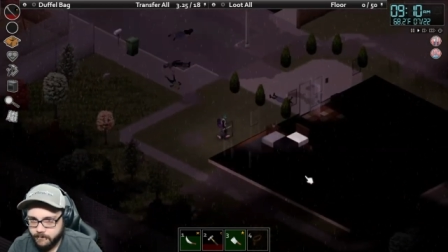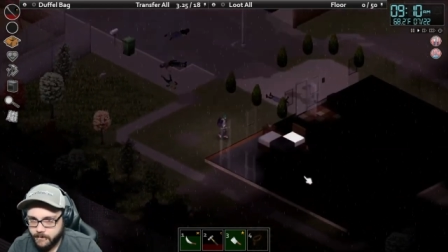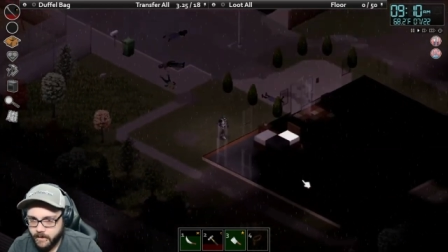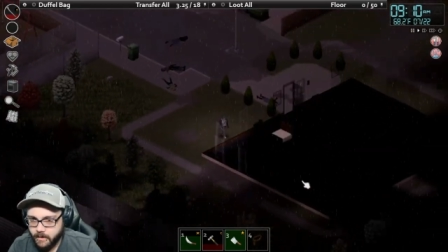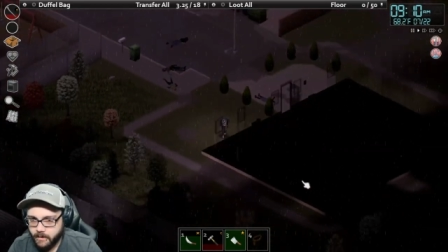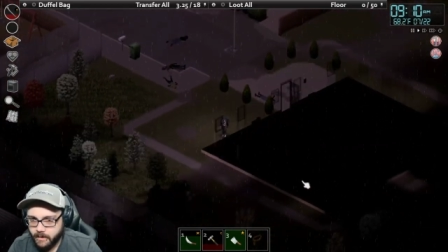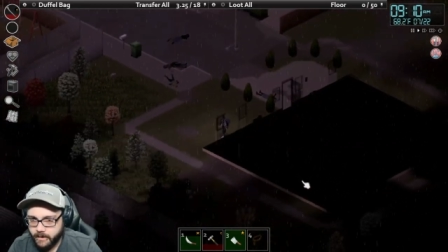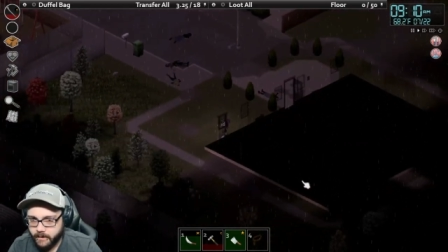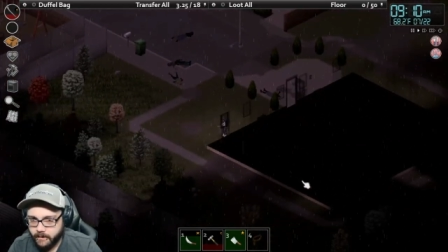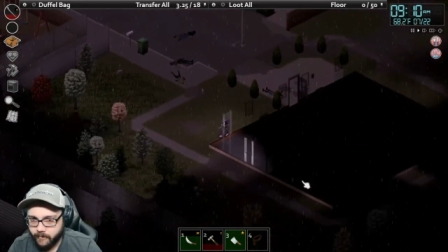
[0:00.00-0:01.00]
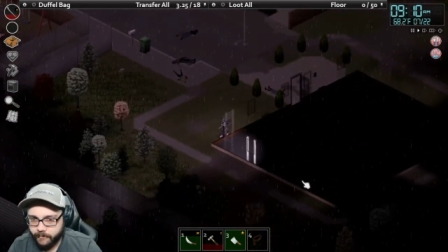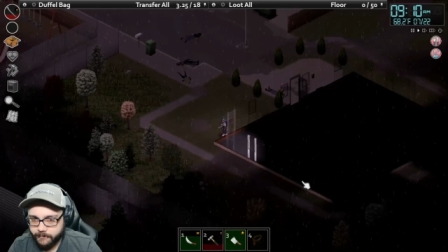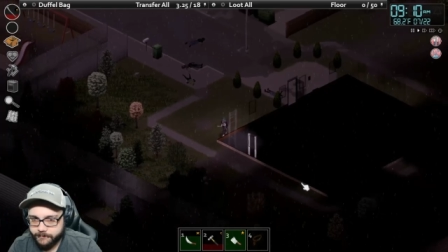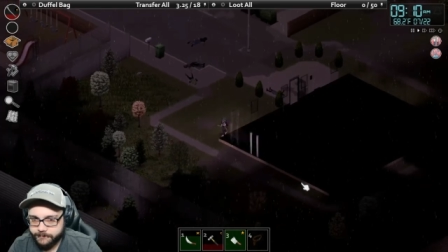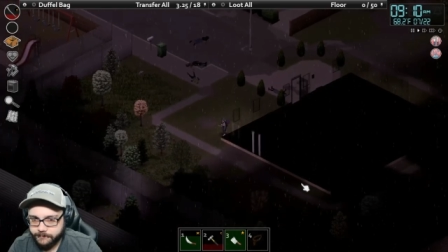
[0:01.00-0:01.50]
No, I have.
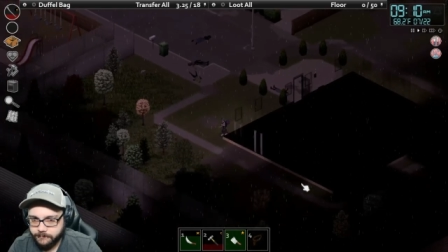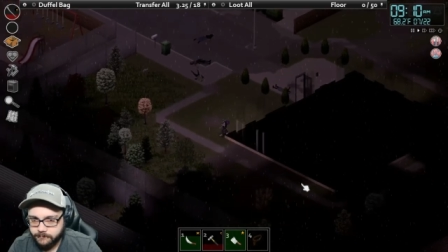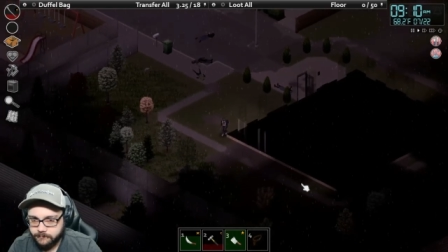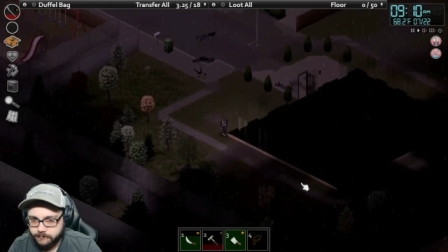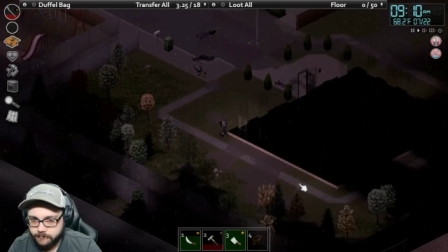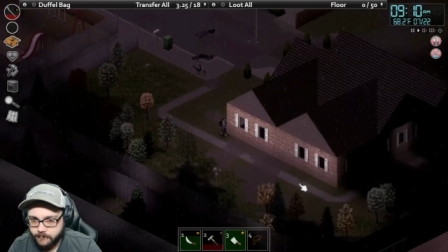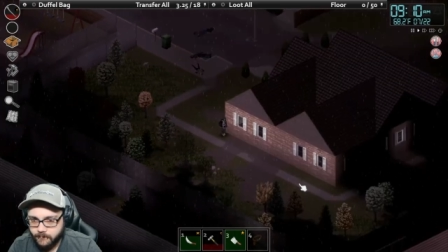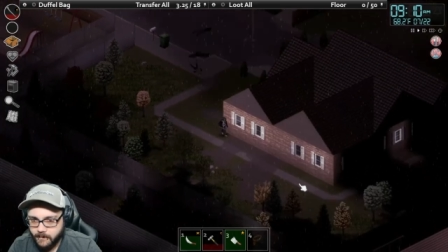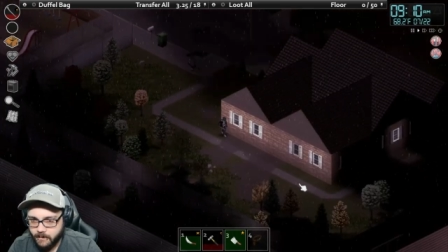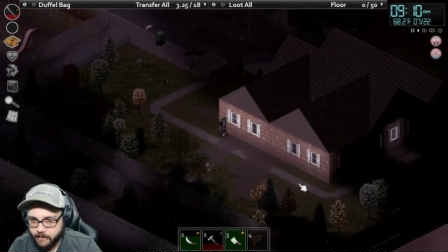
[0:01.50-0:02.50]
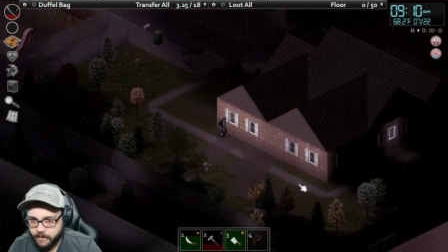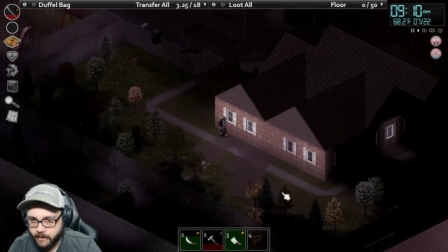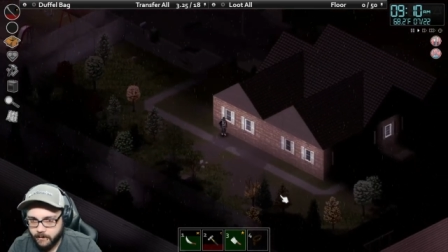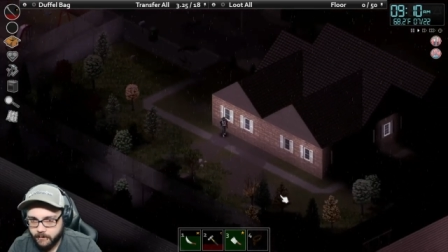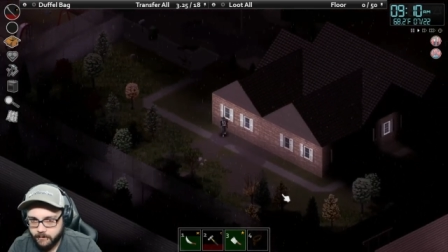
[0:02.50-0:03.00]

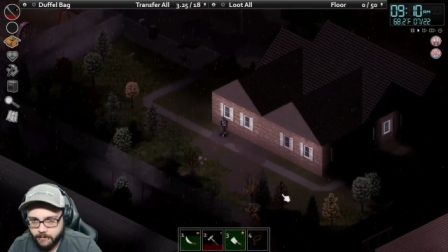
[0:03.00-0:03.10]
Okay.